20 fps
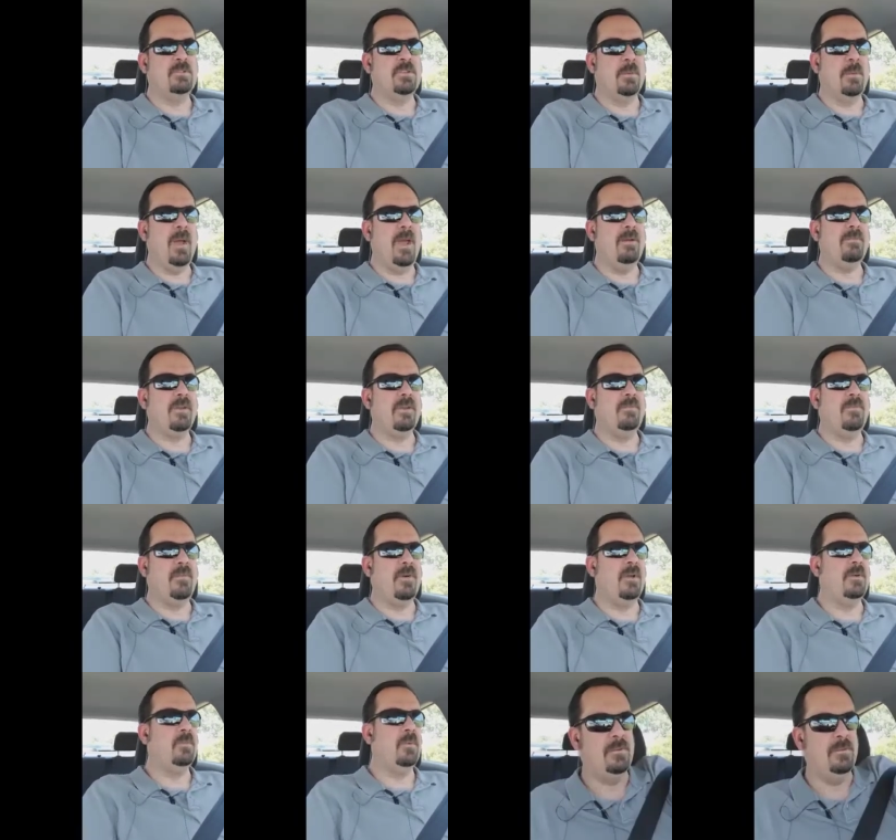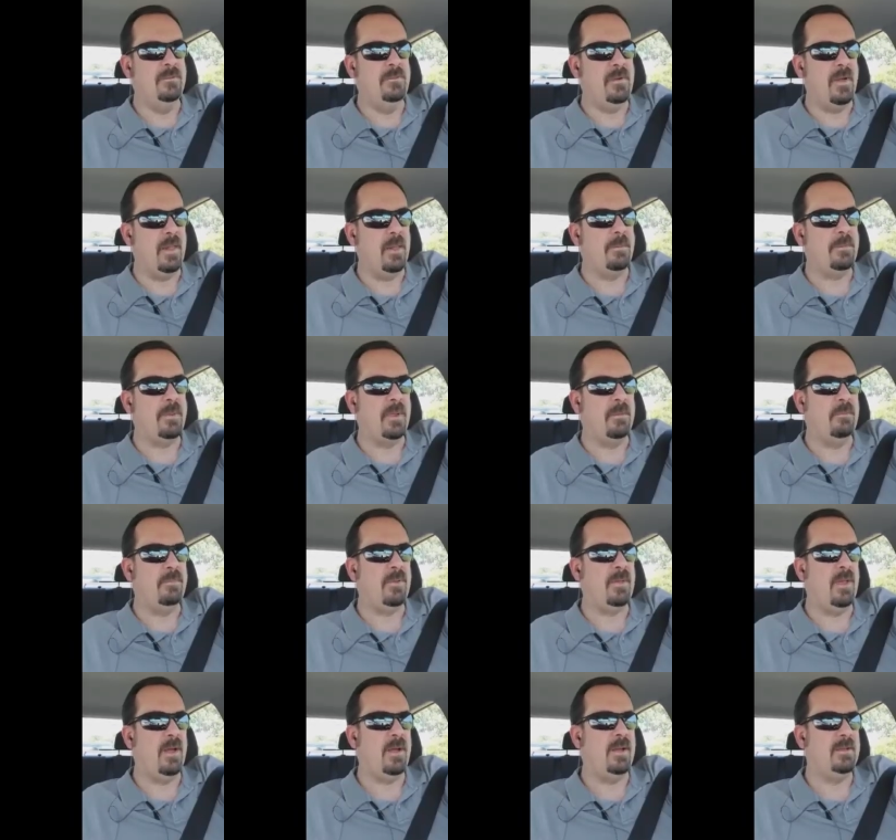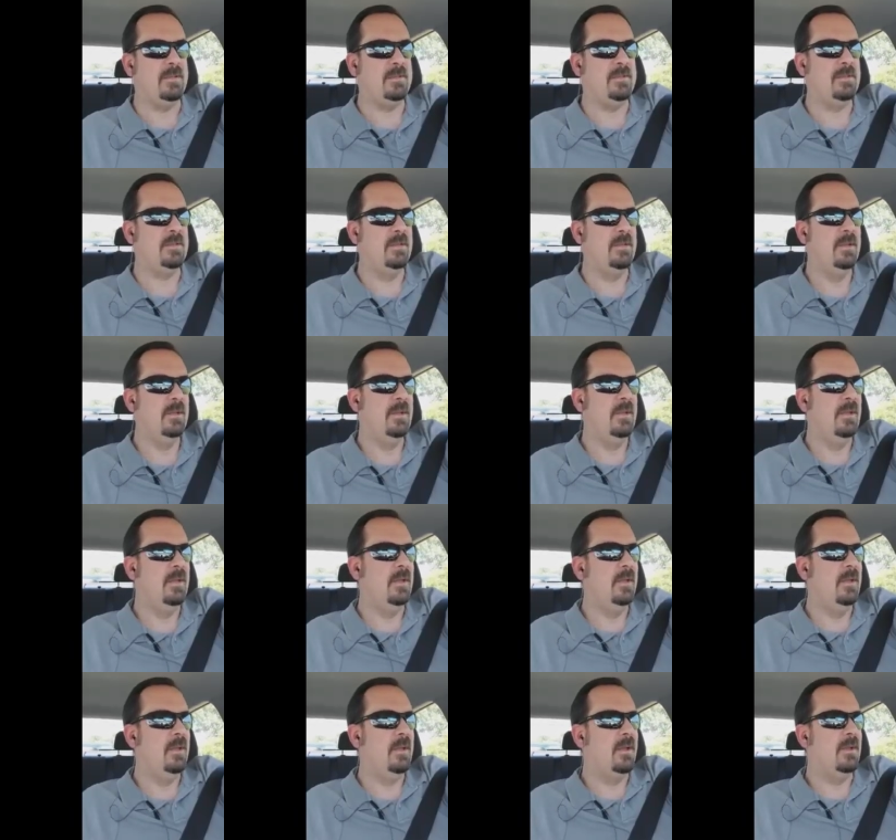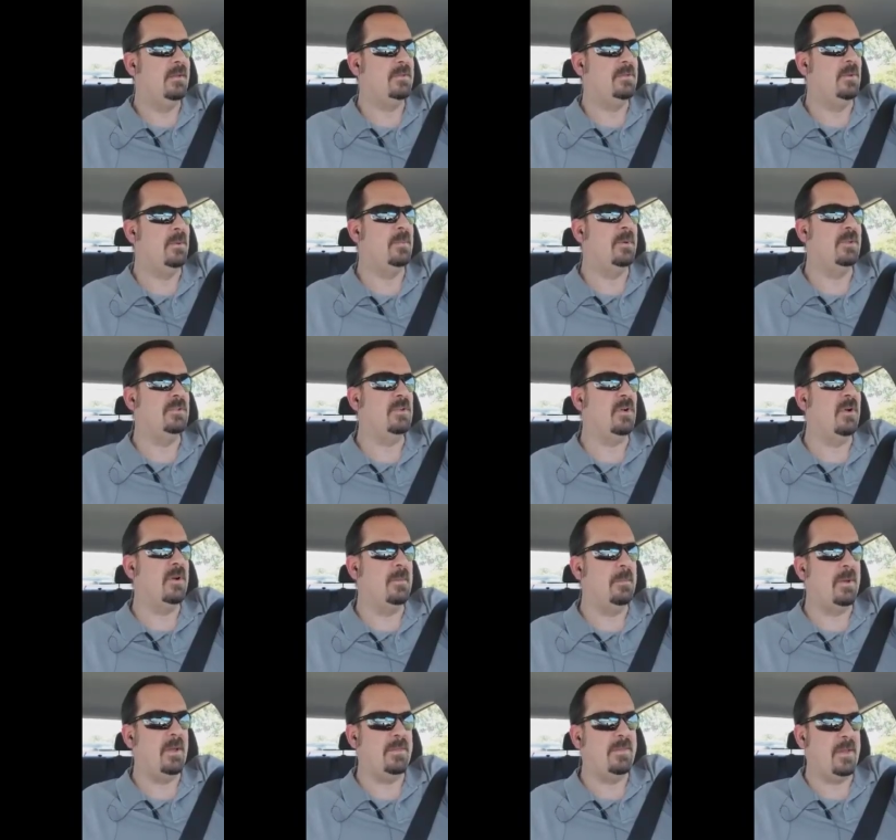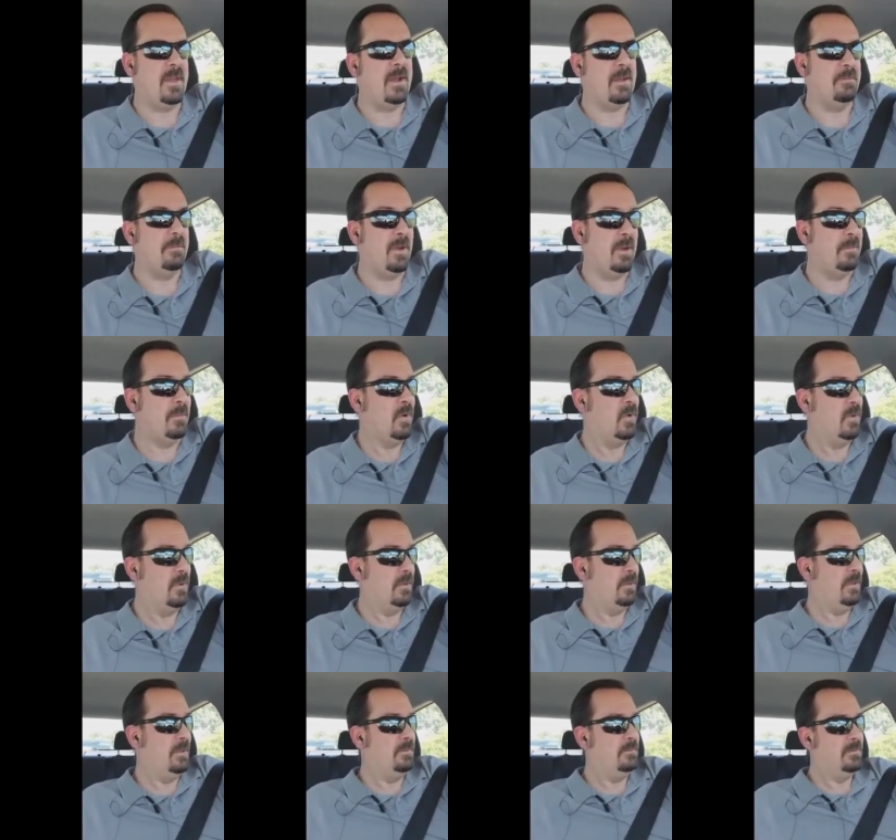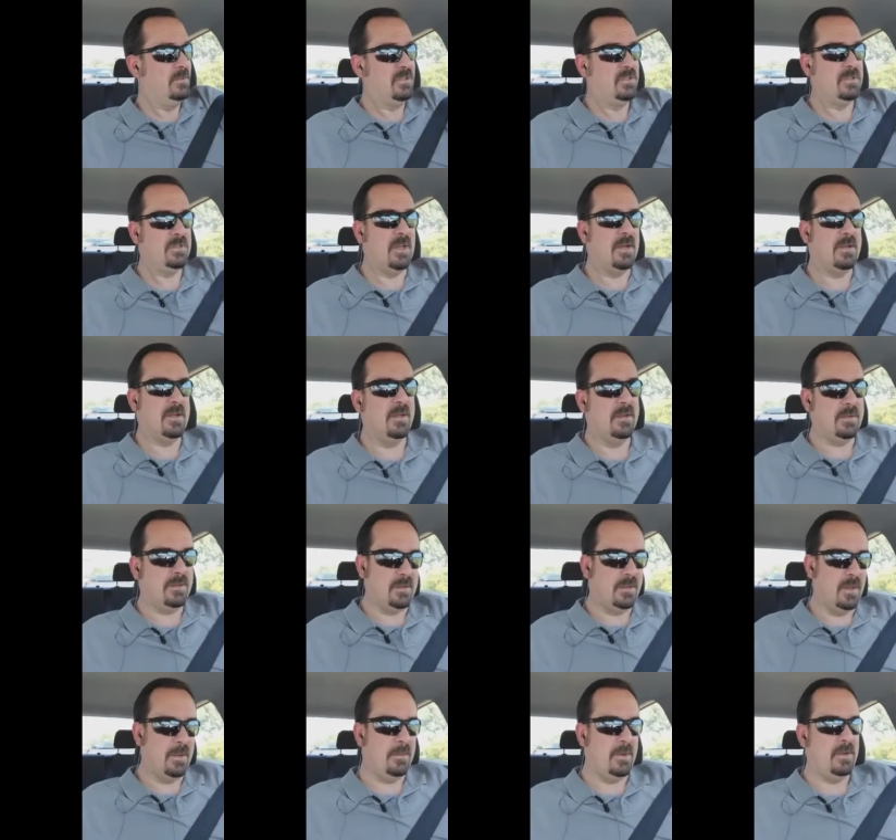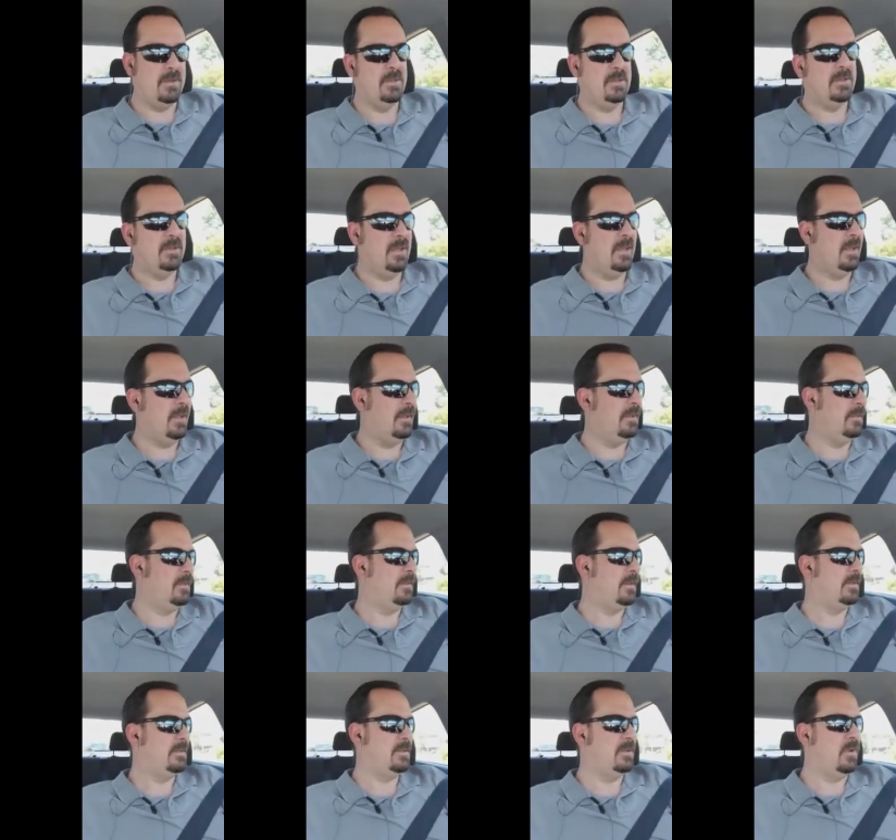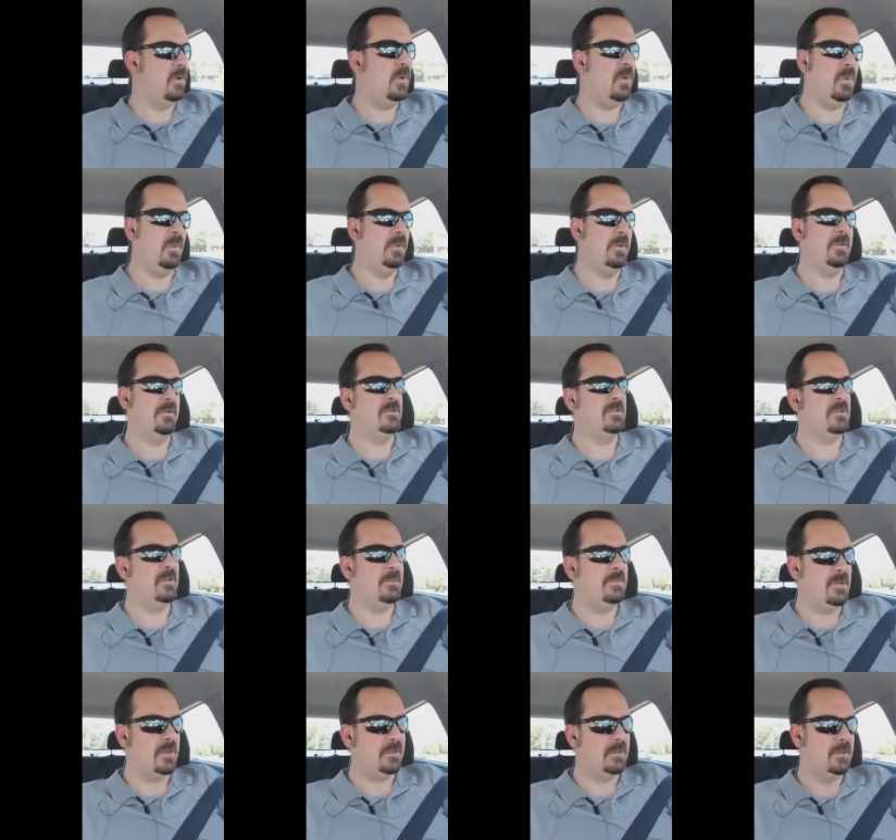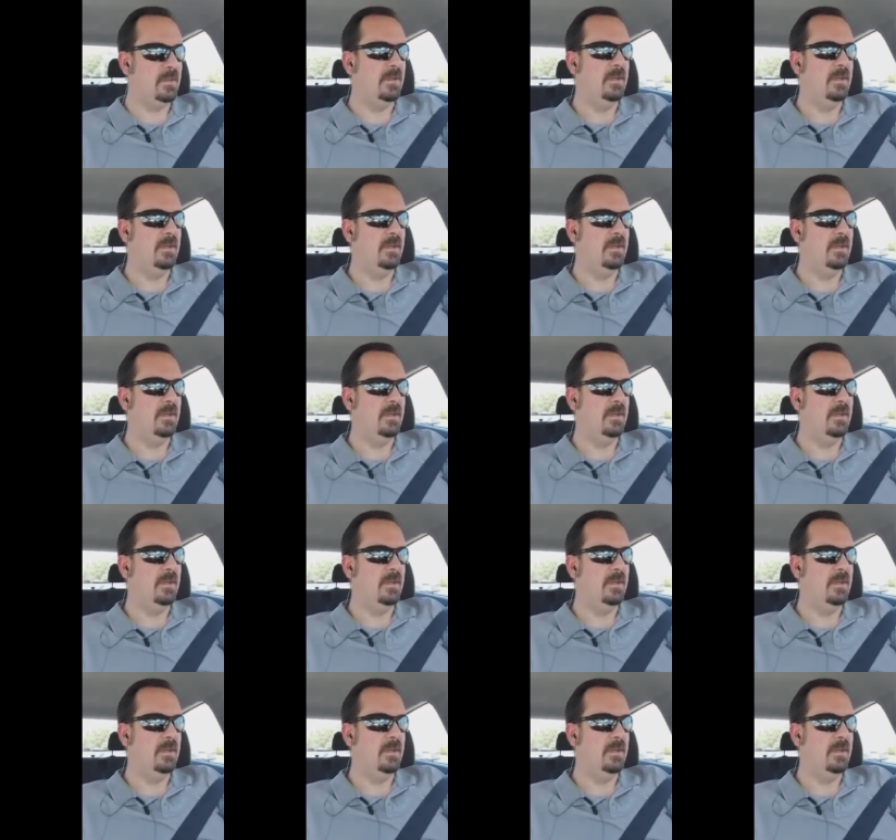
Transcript: so i'm having fun with developing plots so i'm going to talk about that I'm, I'm currently stuck in a dilemma and that's a whole nother subject